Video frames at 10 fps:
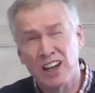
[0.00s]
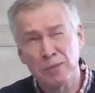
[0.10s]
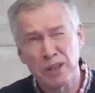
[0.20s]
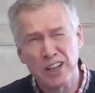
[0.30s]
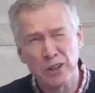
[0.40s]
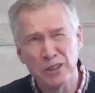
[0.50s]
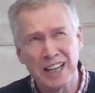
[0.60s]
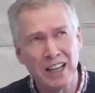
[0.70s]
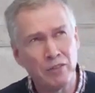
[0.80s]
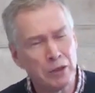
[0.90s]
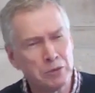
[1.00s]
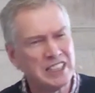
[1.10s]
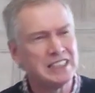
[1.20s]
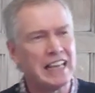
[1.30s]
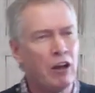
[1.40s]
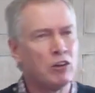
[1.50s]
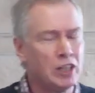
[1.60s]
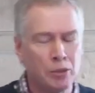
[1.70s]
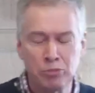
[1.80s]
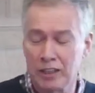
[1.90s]
uh, time ago now, there was this
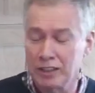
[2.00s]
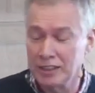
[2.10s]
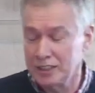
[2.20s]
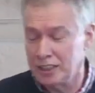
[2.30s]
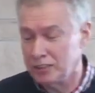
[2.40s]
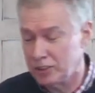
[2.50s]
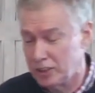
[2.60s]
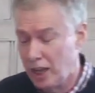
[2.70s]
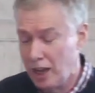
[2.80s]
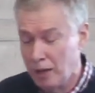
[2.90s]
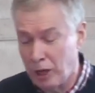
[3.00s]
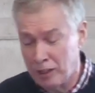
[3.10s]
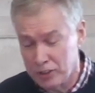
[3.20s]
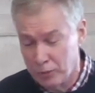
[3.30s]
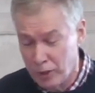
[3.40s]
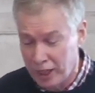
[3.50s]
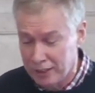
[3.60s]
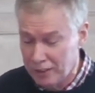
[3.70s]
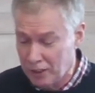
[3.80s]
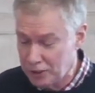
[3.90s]
elderly brother. He's since passed
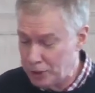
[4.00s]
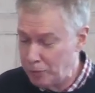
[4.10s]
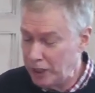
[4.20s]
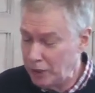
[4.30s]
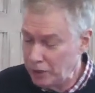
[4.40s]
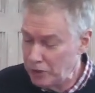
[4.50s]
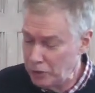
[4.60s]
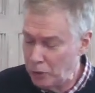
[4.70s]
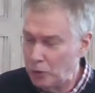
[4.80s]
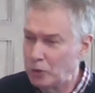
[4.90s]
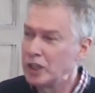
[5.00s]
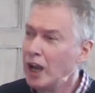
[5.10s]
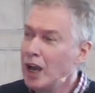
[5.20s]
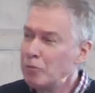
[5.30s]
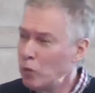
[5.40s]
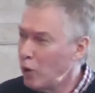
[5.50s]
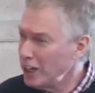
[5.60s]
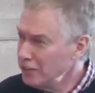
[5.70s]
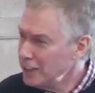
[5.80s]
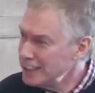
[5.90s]
away and gone to be with the Lord.
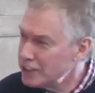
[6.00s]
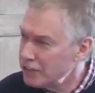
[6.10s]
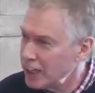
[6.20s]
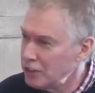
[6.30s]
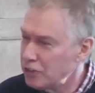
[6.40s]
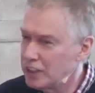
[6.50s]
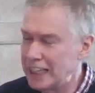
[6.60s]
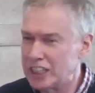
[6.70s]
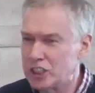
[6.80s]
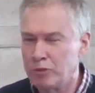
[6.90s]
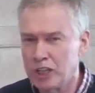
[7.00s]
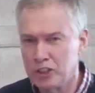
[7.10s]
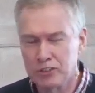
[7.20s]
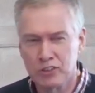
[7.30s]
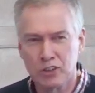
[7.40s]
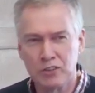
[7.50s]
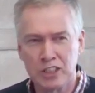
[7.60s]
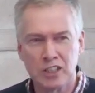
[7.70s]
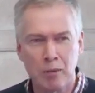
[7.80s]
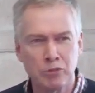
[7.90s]
But one of his favorite expressions
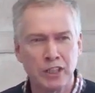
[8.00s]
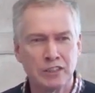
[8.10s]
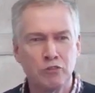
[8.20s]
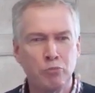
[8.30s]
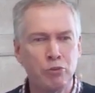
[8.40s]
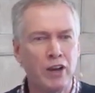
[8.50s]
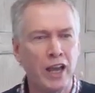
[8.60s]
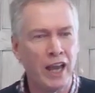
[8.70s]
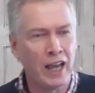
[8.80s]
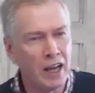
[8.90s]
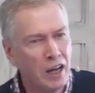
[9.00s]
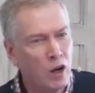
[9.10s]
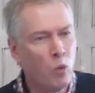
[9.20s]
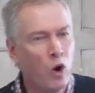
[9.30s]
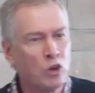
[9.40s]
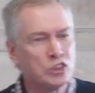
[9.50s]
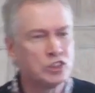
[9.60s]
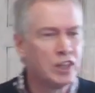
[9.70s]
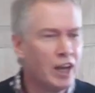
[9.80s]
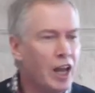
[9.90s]
on the subject of prayer
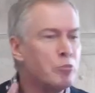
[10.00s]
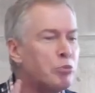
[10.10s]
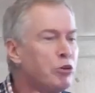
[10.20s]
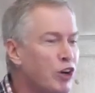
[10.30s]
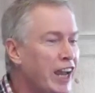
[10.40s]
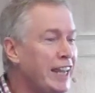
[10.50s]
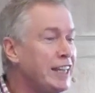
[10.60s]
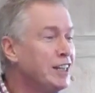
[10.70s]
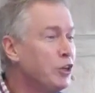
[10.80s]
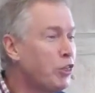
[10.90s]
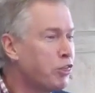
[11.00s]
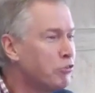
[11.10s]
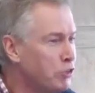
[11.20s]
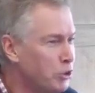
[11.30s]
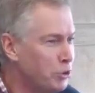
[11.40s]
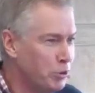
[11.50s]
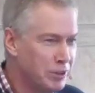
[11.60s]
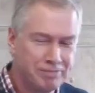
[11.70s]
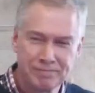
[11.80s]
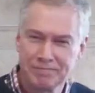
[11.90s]
was pray
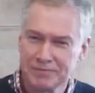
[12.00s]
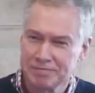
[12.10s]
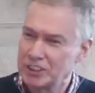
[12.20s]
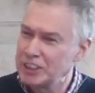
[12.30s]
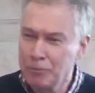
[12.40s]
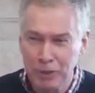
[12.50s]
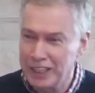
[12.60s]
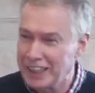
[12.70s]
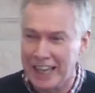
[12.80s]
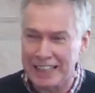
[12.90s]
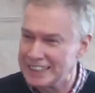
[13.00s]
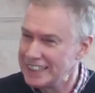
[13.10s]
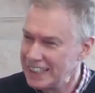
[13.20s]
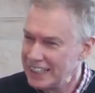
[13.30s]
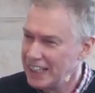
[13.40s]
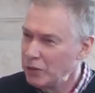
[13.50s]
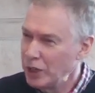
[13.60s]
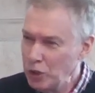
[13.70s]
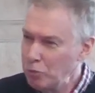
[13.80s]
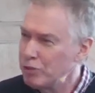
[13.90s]
through. Simply that.
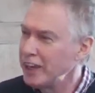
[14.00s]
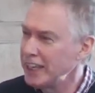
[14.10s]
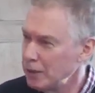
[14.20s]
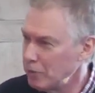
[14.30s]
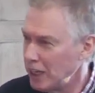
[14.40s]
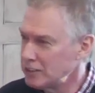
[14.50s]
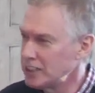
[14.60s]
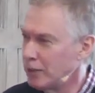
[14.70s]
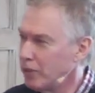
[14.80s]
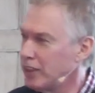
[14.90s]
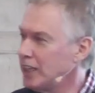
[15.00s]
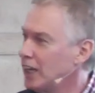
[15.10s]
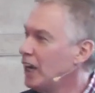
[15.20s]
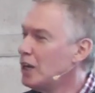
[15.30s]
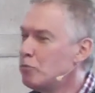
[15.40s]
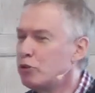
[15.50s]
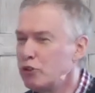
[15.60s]
When you're praying about something,